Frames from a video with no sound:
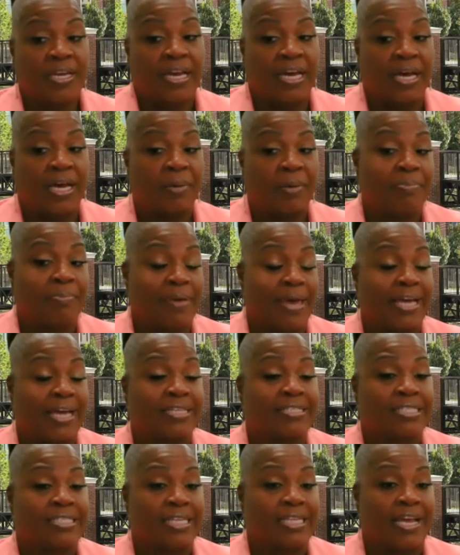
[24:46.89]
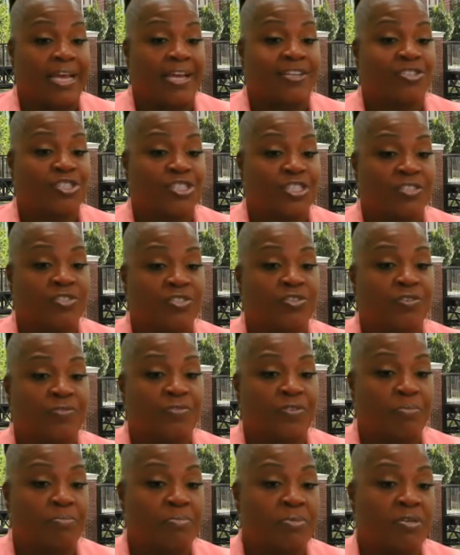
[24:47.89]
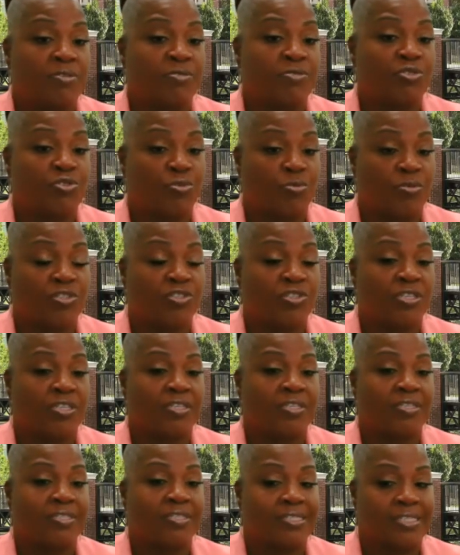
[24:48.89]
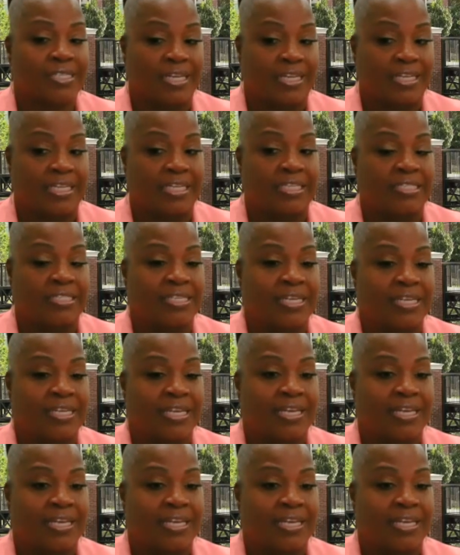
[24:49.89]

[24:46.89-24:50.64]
/Center for Middle Georgia Studies.